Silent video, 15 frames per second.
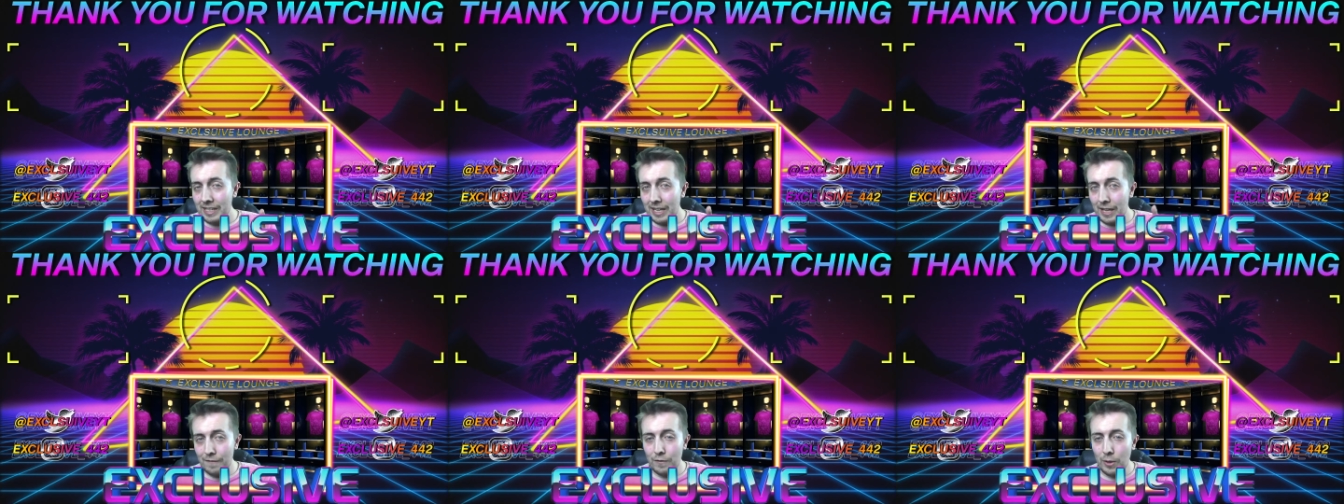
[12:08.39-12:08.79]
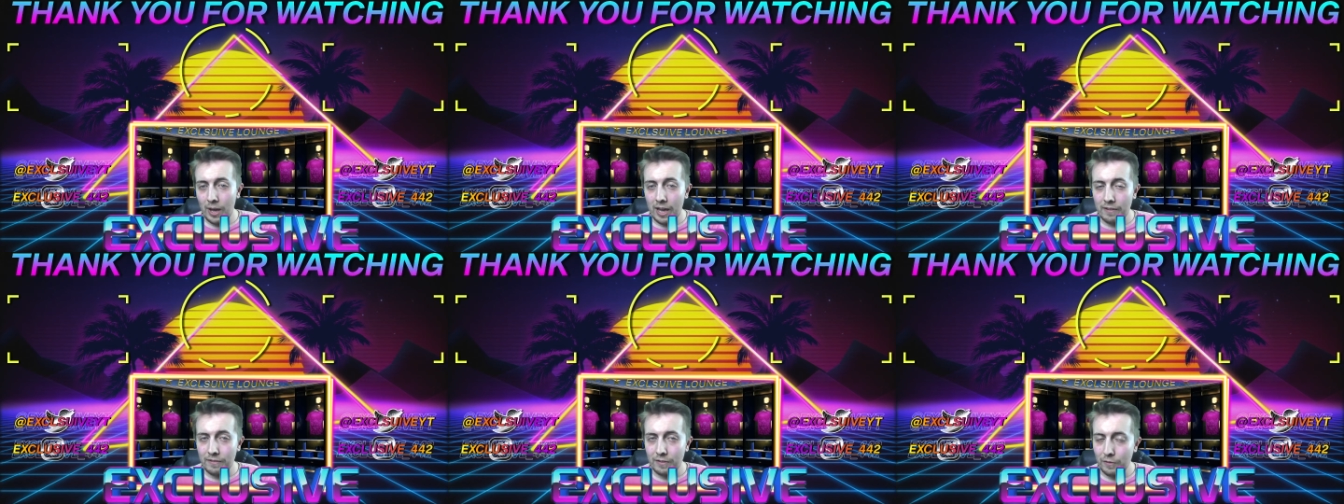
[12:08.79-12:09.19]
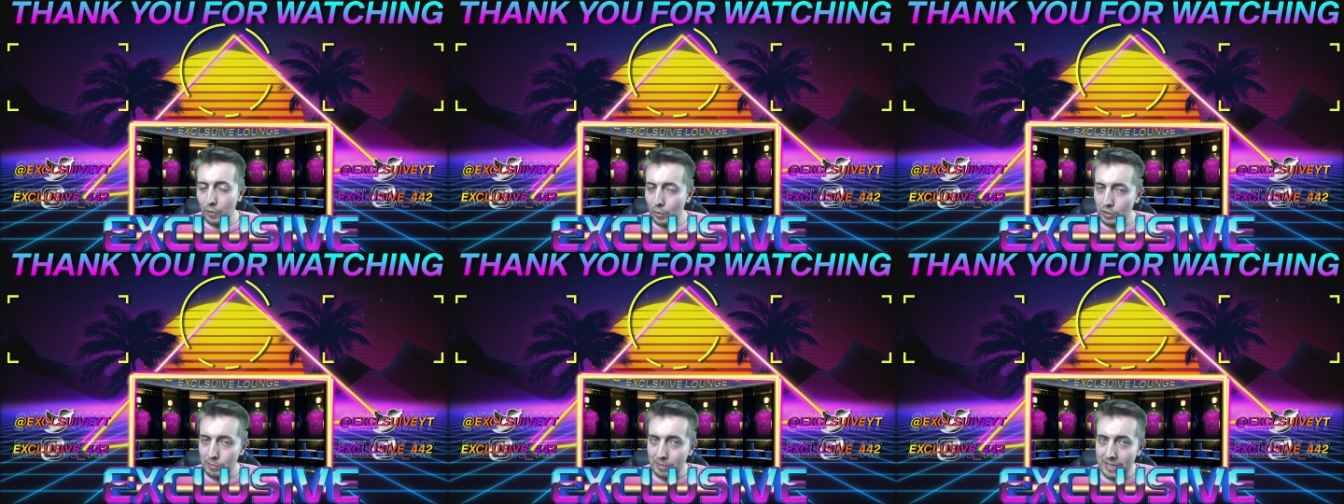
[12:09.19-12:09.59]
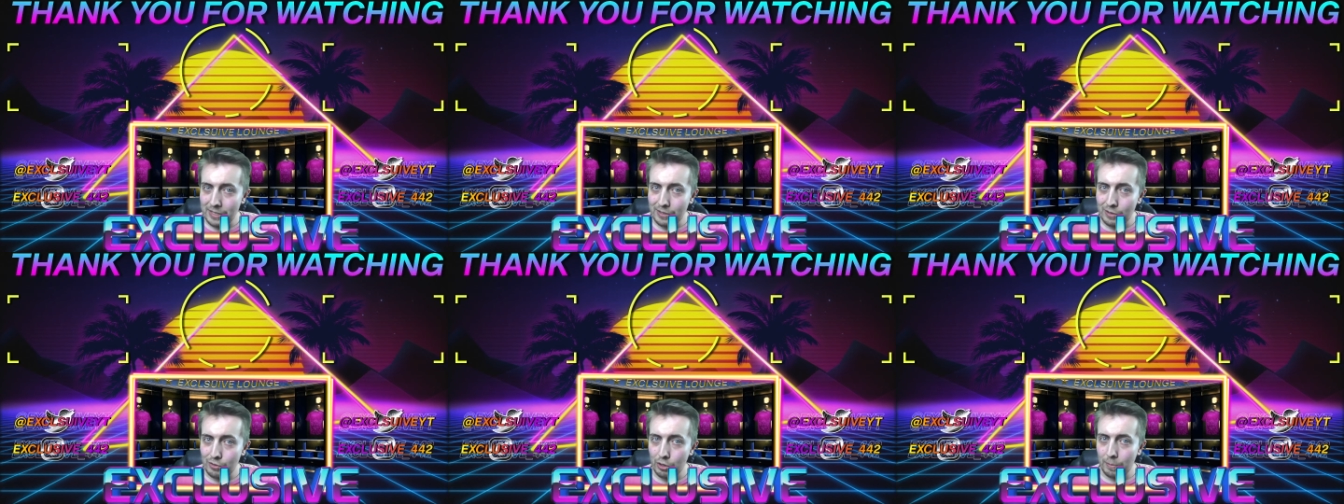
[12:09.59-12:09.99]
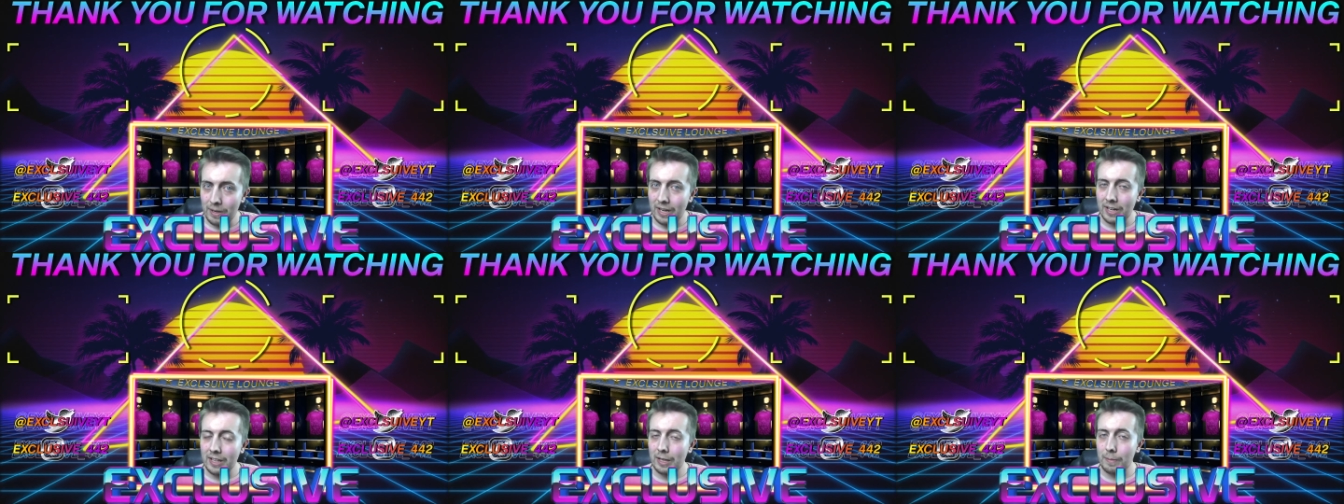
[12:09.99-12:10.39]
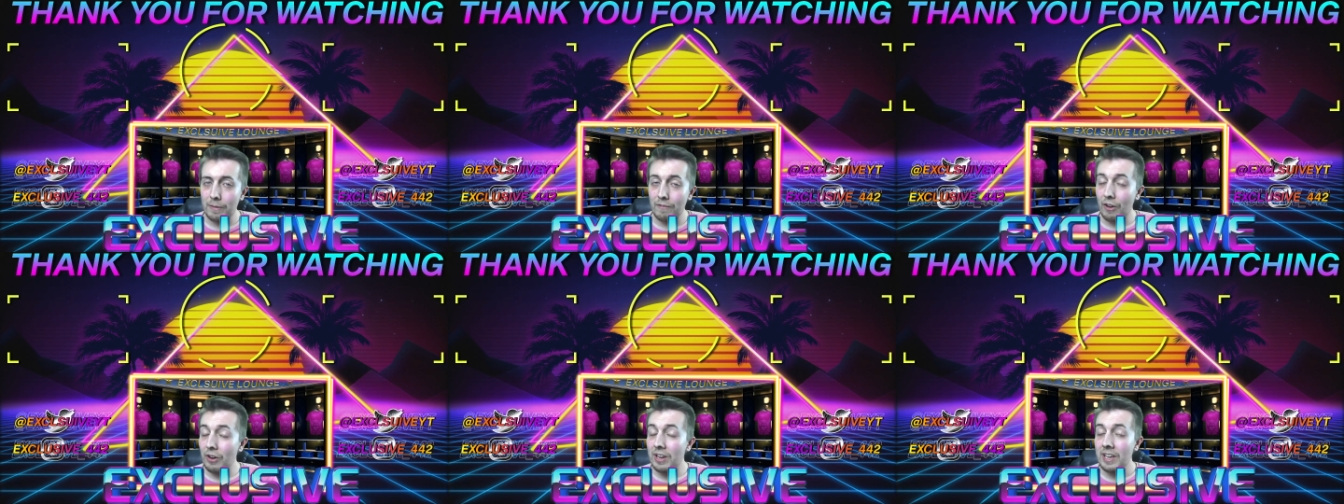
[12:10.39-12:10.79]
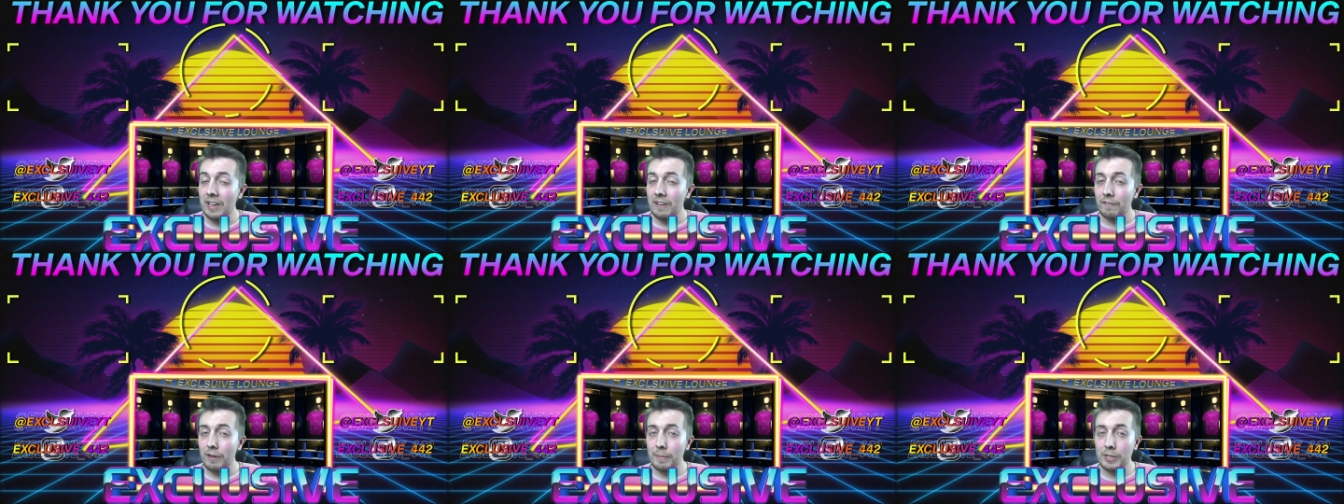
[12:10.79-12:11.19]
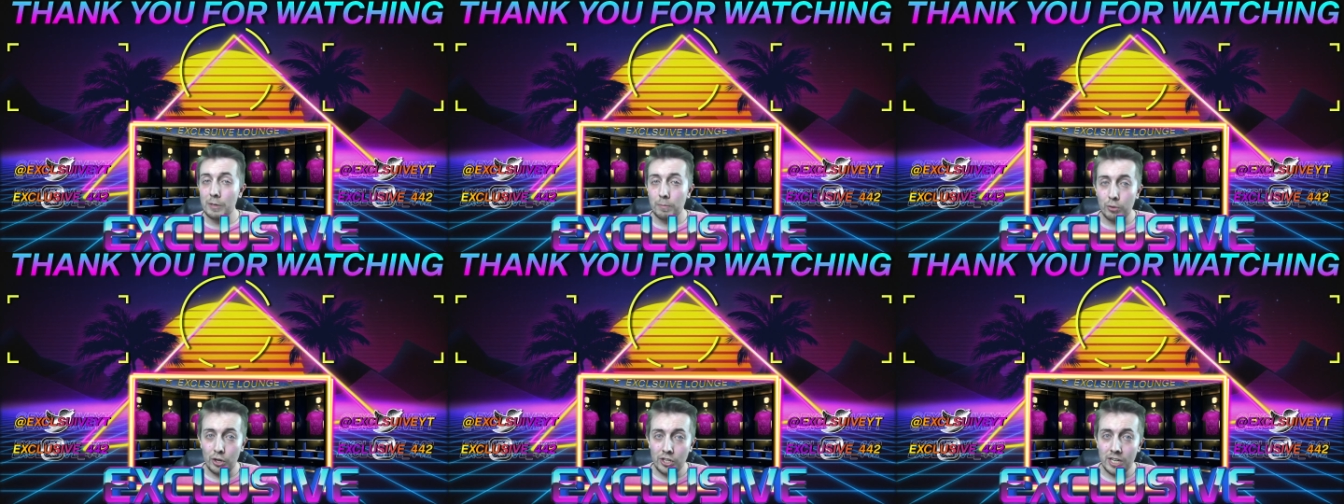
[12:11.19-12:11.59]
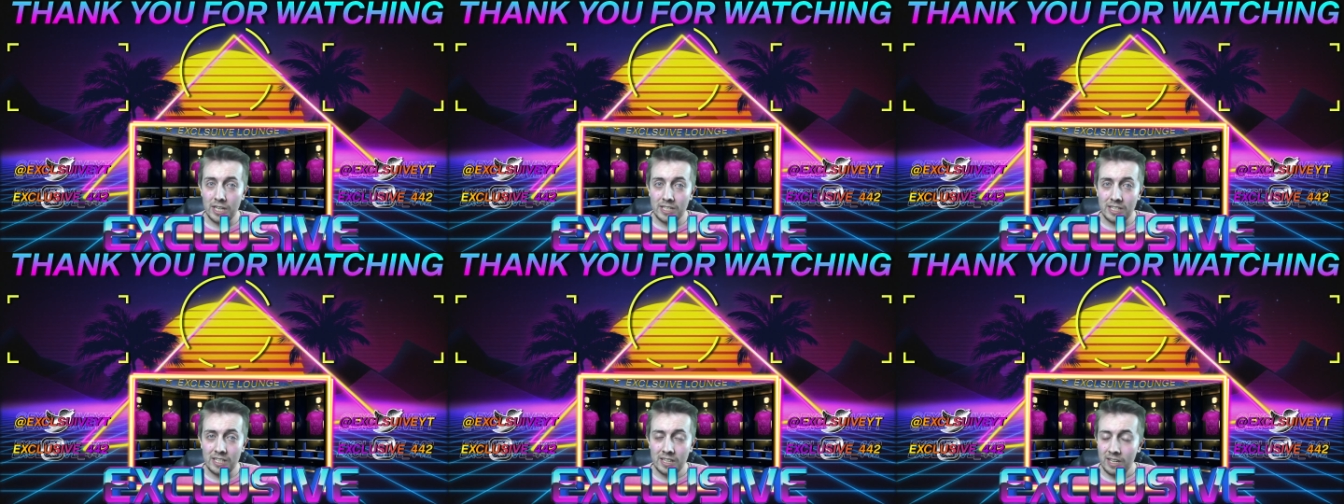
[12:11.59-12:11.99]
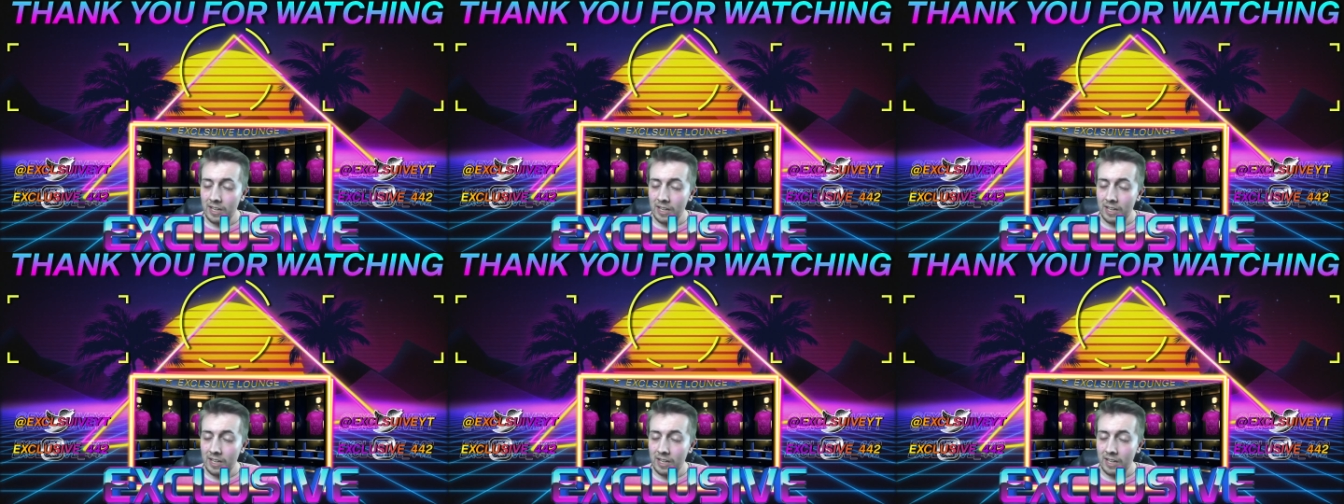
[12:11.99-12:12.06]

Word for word: If you have, of course, please do drop it like, that'd be very, very much appreciated.